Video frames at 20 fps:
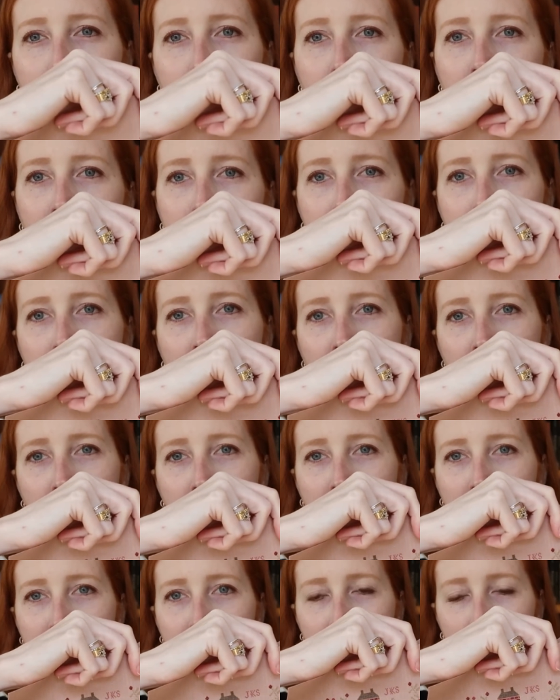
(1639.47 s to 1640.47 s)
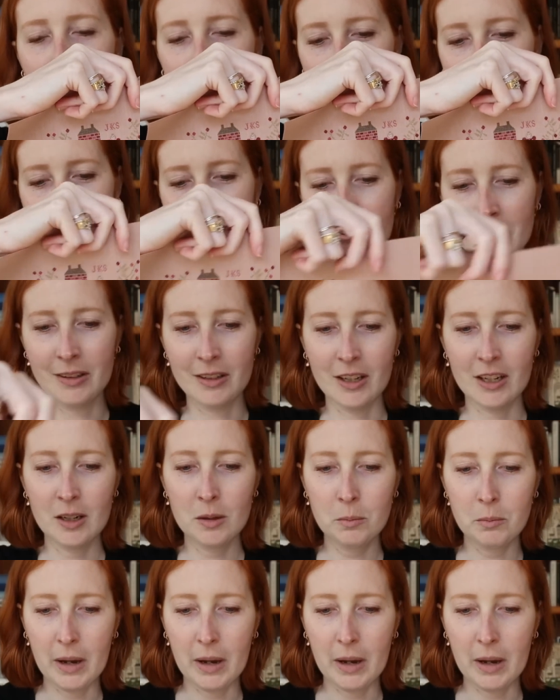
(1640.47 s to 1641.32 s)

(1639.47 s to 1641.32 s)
waffle cone from Legacy Linen,